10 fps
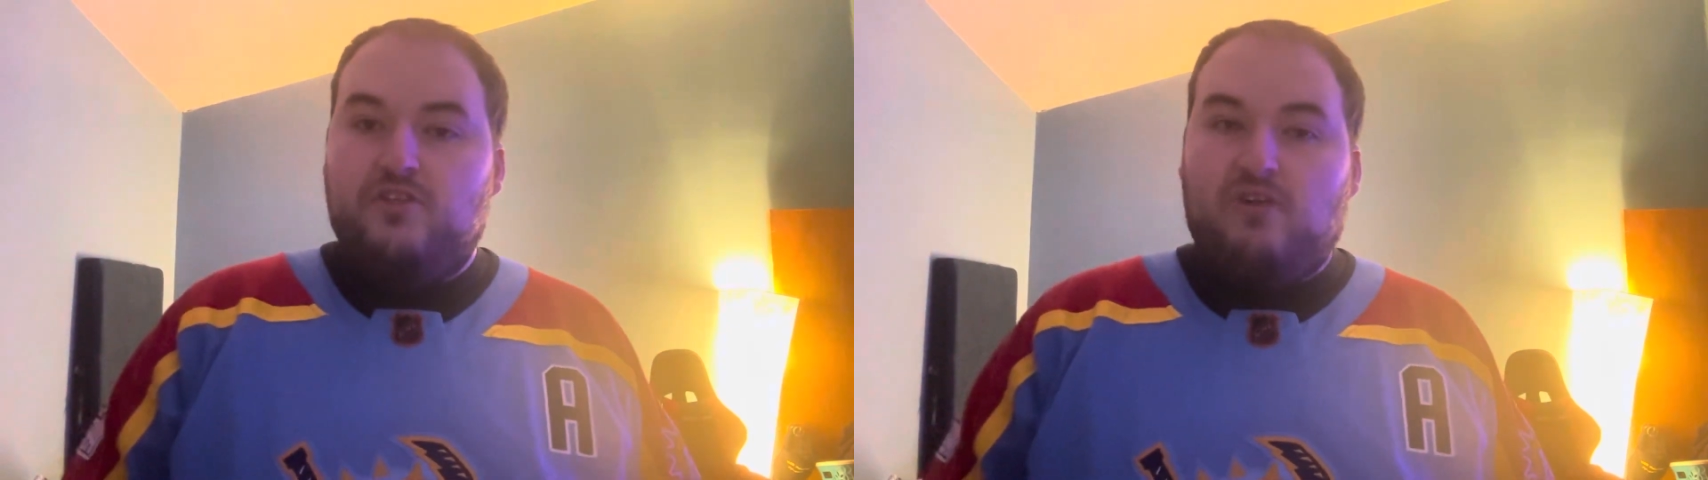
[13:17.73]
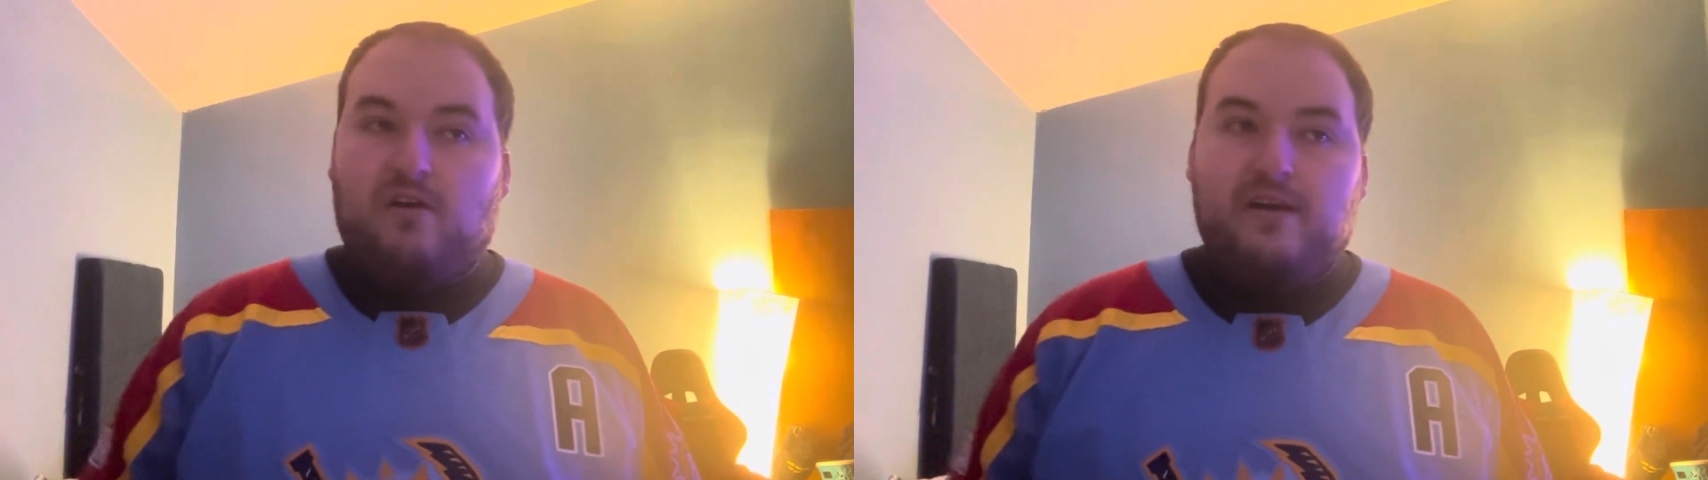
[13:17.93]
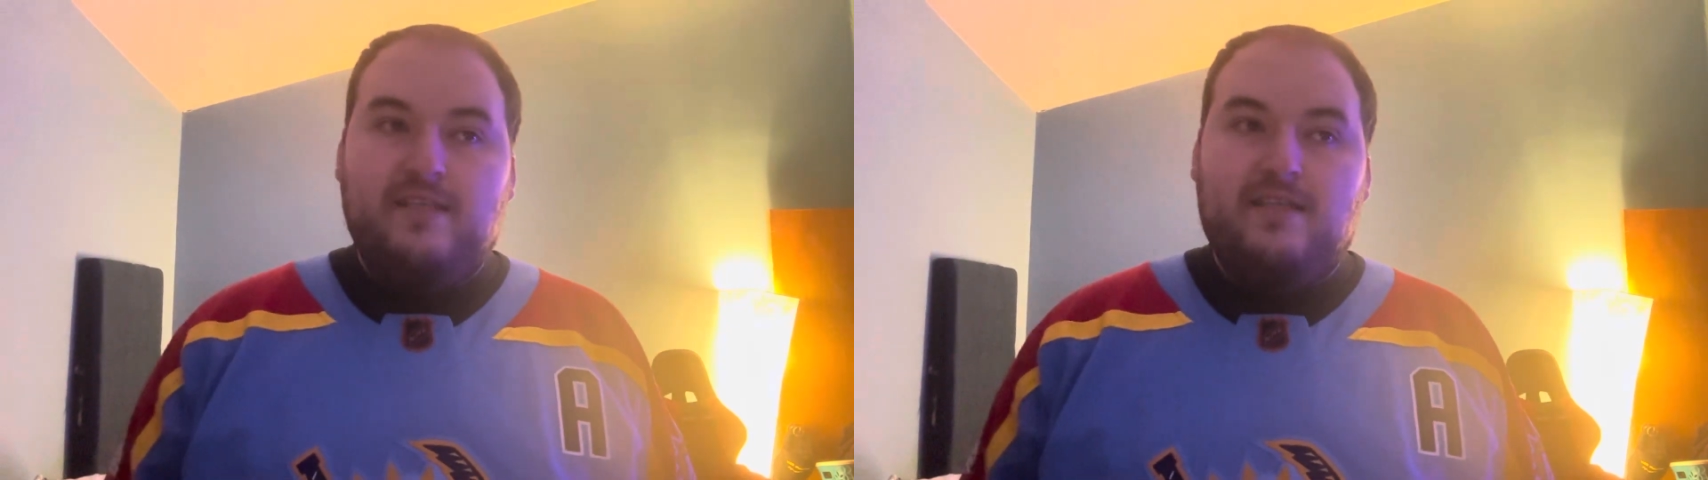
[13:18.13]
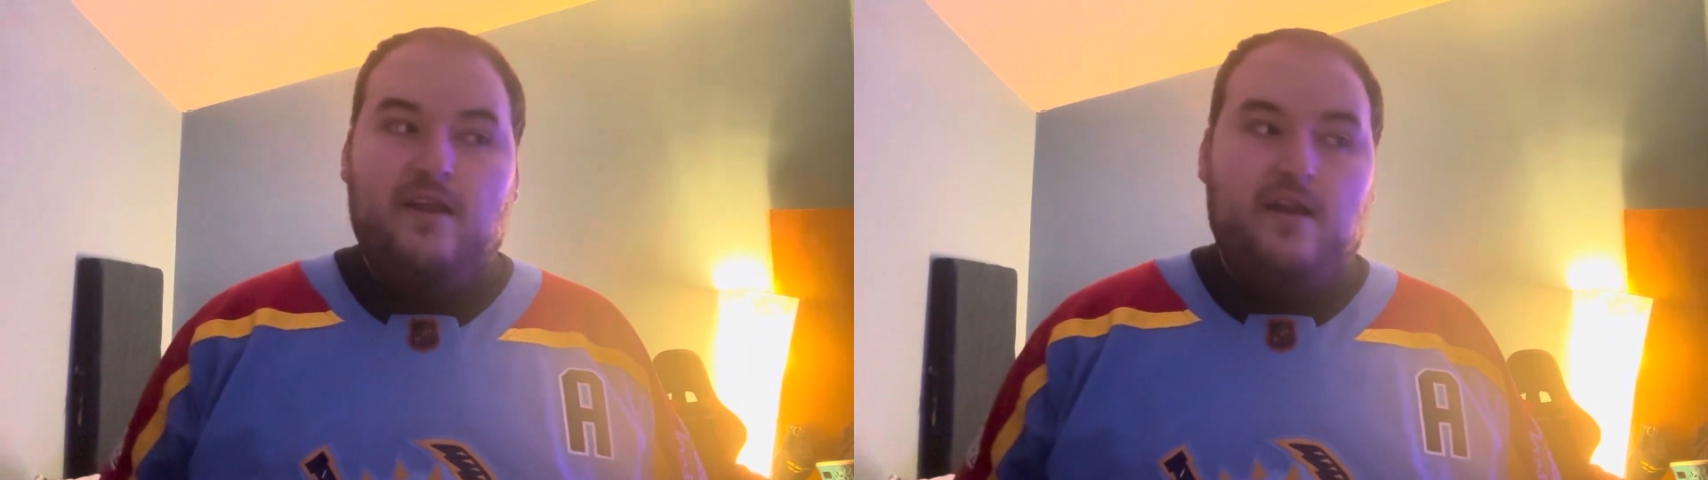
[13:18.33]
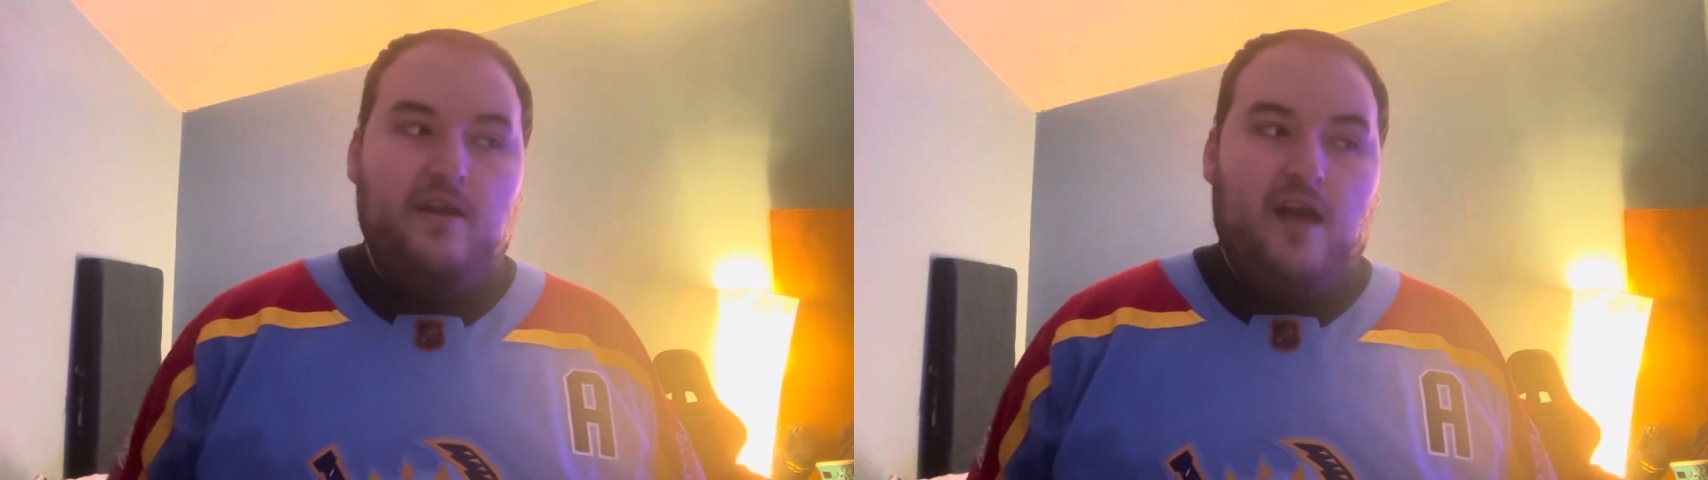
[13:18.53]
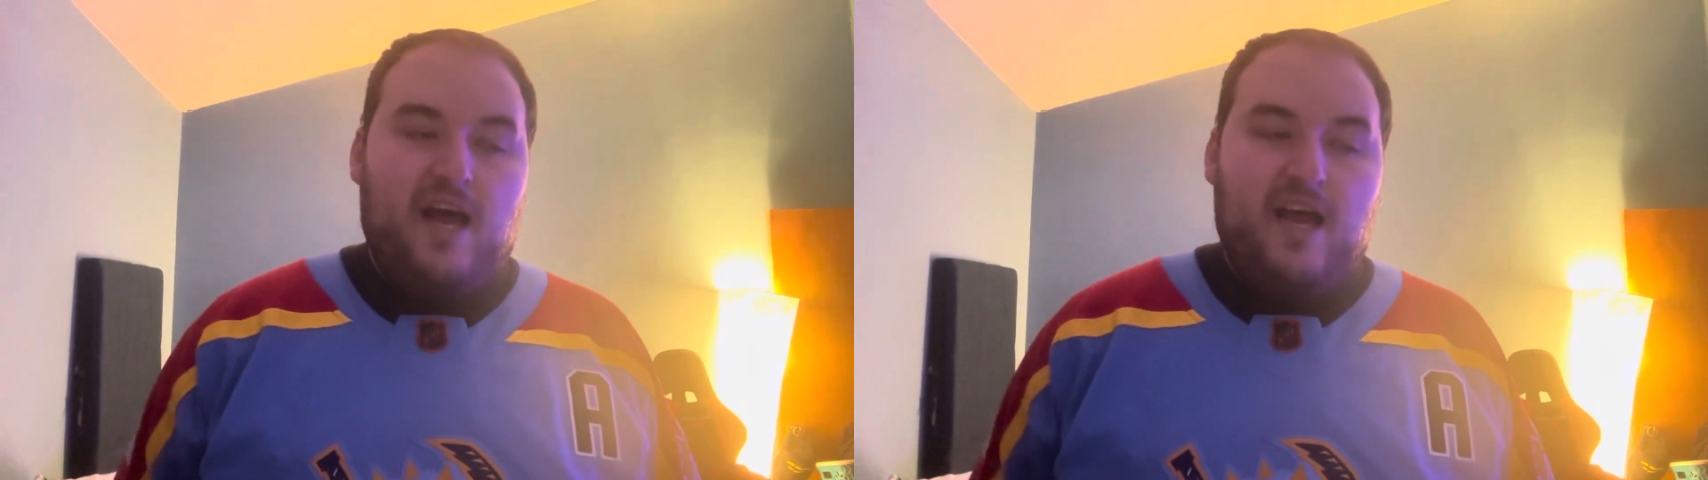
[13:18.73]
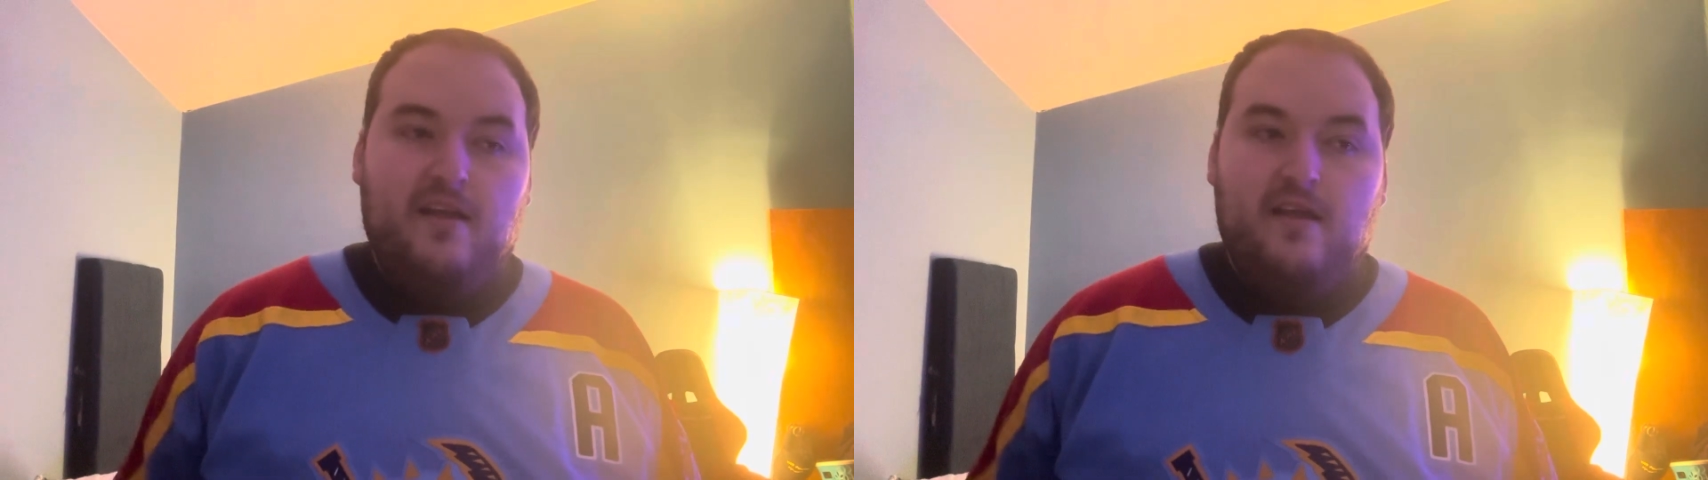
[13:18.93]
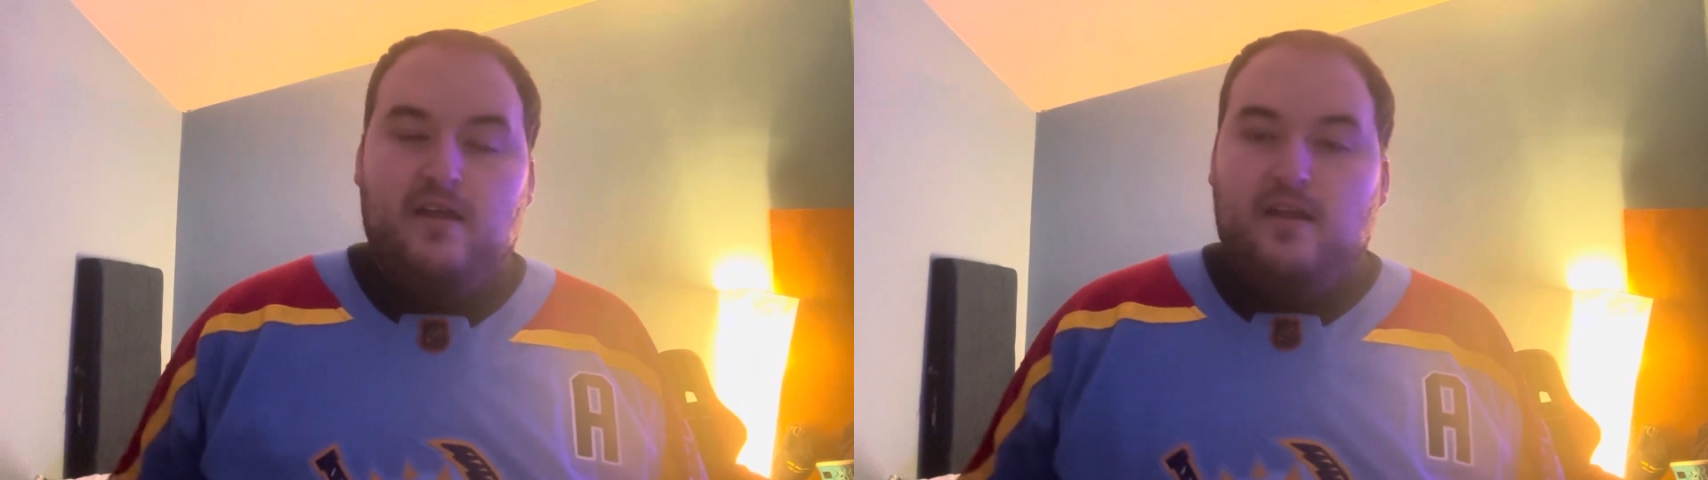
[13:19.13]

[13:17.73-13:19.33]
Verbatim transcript: Jarry's not